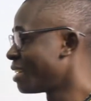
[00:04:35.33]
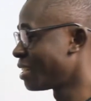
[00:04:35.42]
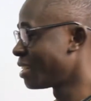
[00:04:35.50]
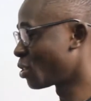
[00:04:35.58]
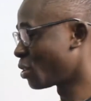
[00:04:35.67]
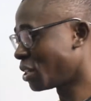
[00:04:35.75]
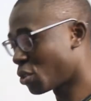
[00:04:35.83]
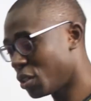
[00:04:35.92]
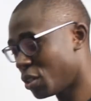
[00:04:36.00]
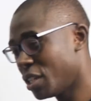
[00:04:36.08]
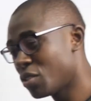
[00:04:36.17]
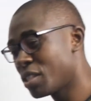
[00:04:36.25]
So
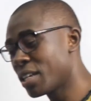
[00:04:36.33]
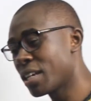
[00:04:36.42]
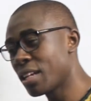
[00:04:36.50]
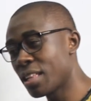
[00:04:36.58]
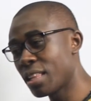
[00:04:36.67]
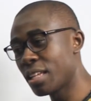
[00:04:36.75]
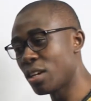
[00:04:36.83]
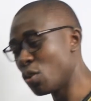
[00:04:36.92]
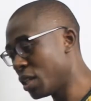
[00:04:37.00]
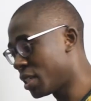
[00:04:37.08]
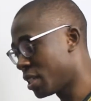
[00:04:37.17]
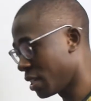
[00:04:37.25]
introducing
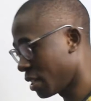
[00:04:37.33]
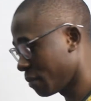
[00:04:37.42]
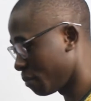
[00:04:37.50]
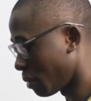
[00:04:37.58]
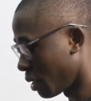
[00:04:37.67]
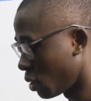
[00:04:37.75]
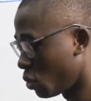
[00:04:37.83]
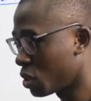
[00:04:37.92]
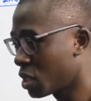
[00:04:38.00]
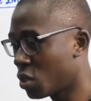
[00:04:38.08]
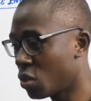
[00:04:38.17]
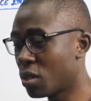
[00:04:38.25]
auditing, my good
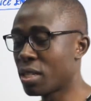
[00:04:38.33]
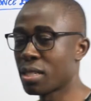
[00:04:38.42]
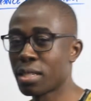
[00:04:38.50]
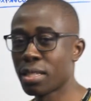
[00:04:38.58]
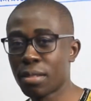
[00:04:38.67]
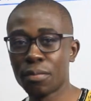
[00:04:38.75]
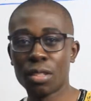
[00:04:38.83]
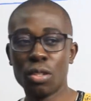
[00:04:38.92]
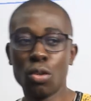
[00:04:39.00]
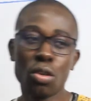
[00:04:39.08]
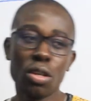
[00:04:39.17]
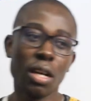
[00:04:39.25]
students, you
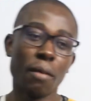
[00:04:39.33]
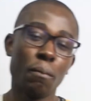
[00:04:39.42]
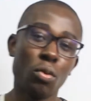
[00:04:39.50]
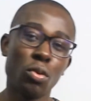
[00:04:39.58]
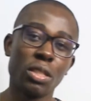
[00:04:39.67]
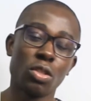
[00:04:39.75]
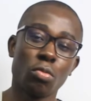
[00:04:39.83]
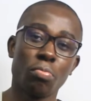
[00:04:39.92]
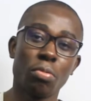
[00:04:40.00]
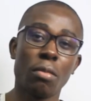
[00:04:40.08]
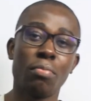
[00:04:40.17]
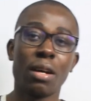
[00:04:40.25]
can put it on
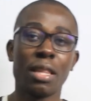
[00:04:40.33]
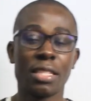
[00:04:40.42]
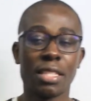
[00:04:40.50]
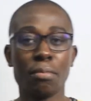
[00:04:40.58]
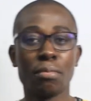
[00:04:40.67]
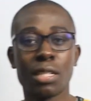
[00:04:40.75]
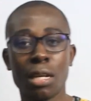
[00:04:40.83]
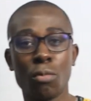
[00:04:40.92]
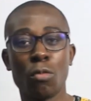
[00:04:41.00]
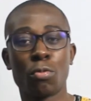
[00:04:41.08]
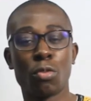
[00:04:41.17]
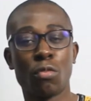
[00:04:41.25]
paper. At the same time, we
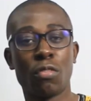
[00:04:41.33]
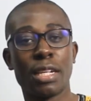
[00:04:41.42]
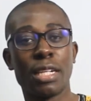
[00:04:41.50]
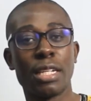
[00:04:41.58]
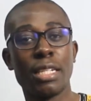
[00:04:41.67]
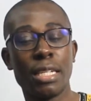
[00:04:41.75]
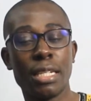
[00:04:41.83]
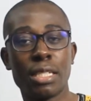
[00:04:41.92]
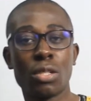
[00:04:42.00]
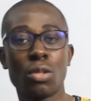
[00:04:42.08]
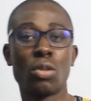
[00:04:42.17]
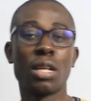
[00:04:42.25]
provided it
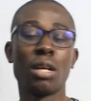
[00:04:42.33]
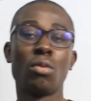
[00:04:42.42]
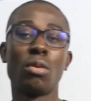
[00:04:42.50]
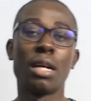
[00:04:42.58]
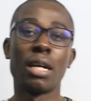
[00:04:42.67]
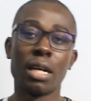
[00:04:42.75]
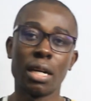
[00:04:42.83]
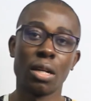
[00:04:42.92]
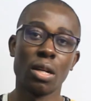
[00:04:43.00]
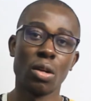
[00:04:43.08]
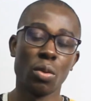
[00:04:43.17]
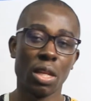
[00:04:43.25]
on
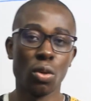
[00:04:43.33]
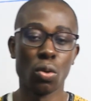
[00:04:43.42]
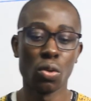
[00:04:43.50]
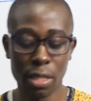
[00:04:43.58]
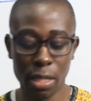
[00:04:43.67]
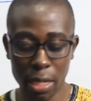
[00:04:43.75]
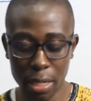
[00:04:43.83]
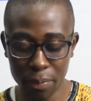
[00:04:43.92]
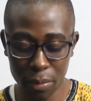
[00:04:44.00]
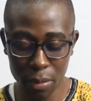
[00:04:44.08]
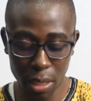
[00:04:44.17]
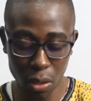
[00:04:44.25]
the notes there.
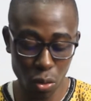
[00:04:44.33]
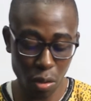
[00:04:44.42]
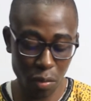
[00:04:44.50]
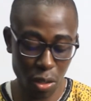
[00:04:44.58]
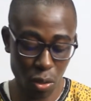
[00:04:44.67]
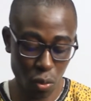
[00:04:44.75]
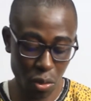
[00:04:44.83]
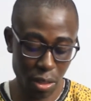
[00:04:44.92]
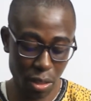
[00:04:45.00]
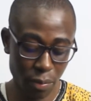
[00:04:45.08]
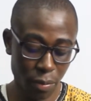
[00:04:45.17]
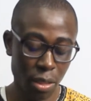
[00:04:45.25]
I know you have the notes.
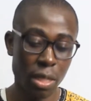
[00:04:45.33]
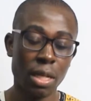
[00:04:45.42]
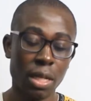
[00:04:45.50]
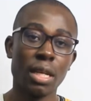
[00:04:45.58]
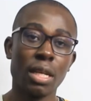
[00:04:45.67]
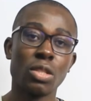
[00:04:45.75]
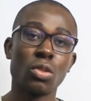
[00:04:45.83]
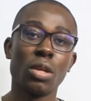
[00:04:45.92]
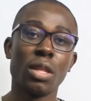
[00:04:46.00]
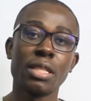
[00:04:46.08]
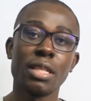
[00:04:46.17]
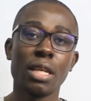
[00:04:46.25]
So in
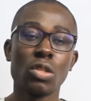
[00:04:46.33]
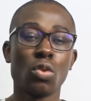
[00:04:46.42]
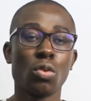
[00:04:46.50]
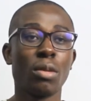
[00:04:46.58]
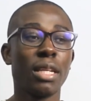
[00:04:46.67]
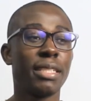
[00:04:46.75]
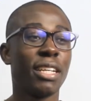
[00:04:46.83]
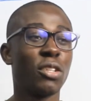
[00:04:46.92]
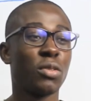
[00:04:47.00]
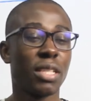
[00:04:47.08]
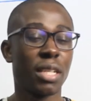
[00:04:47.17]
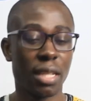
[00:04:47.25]
this case, we normally tend to
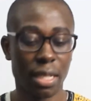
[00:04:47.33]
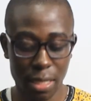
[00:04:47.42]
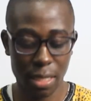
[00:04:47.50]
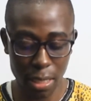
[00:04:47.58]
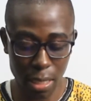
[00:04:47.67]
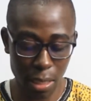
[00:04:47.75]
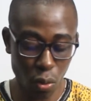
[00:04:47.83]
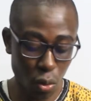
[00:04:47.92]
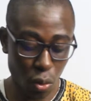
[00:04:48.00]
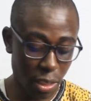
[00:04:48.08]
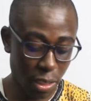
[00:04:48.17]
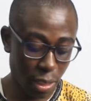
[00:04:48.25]
say that
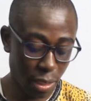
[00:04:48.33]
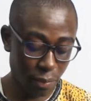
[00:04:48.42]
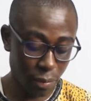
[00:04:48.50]
auditing